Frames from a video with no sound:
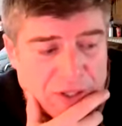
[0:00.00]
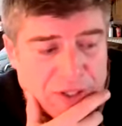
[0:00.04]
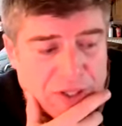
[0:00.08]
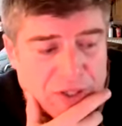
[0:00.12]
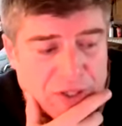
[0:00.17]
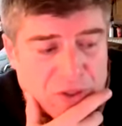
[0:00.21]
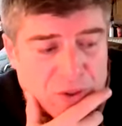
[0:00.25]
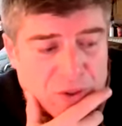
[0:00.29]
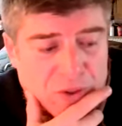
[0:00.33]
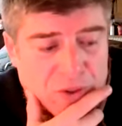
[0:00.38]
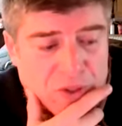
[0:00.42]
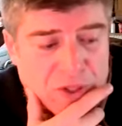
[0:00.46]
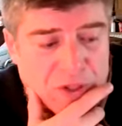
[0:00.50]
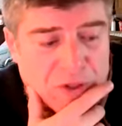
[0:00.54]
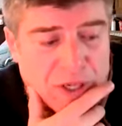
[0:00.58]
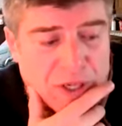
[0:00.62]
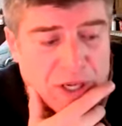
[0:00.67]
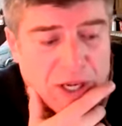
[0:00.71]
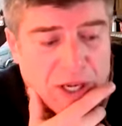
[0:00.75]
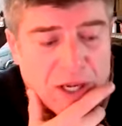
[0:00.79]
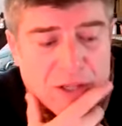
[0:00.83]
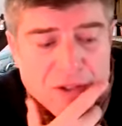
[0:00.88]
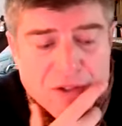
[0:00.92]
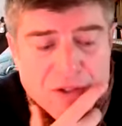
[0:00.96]
This is also the
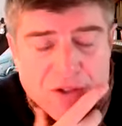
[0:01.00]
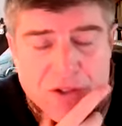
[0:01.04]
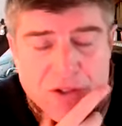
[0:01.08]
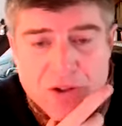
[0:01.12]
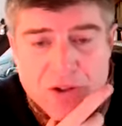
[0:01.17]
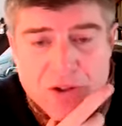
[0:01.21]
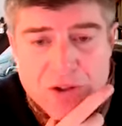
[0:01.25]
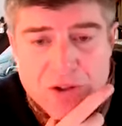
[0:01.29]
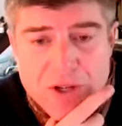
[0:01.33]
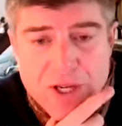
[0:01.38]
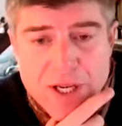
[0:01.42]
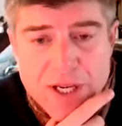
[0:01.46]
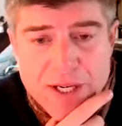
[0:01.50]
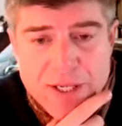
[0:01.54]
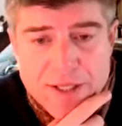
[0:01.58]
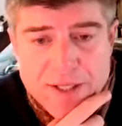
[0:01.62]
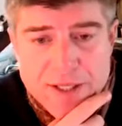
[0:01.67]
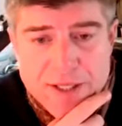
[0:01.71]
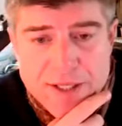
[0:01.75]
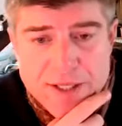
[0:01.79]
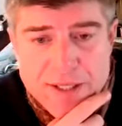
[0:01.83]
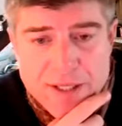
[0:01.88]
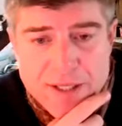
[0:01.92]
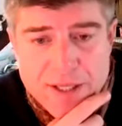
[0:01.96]
last 2 years,
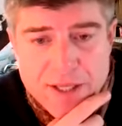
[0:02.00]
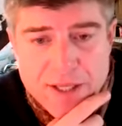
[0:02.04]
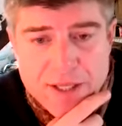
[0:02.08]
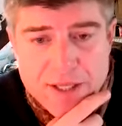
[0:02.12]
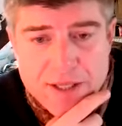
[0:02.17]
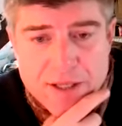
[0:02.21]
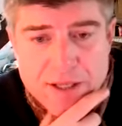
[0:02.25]
isn't it?